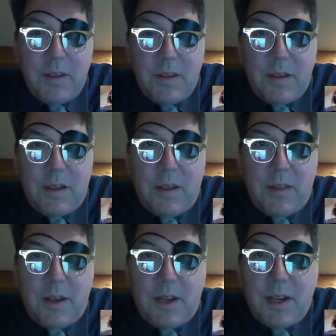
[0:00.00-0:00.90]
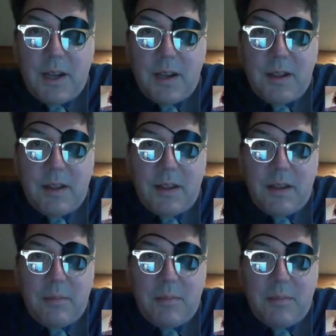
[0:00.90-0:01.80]
And then I got
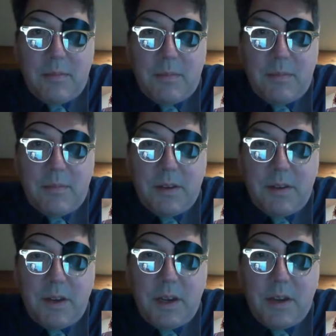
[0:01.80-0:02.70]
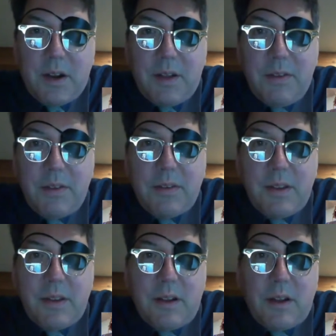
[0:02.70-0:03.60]
a Myasthenia Gravis,
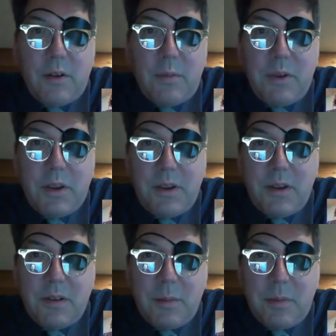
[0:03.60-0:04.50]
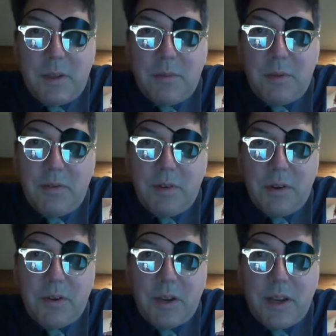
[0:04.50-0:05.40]
autoimmune condition. I believe one of your
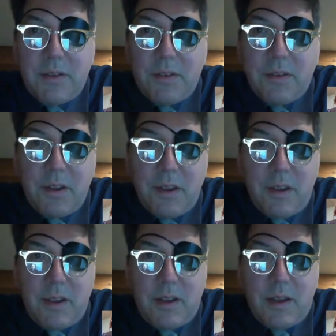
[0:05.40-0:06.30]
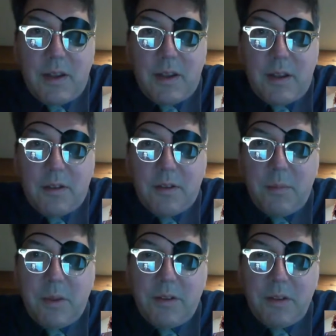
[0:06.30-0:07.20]
other guests also
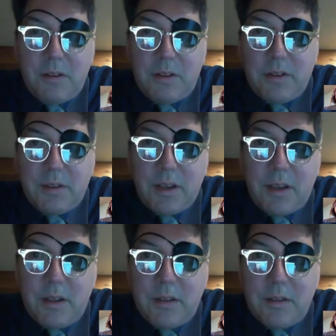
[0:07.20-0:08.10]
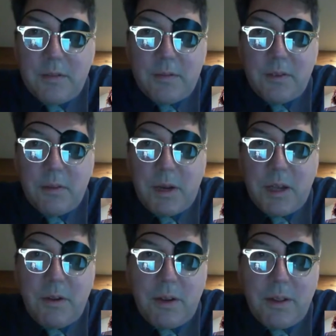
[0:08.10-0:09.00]
mentioned Jessica
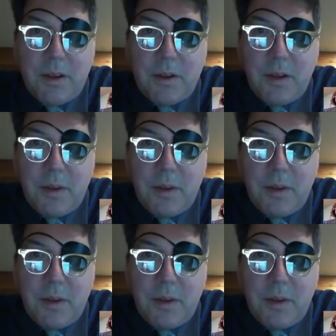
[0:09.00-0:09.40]
Germano, I think her name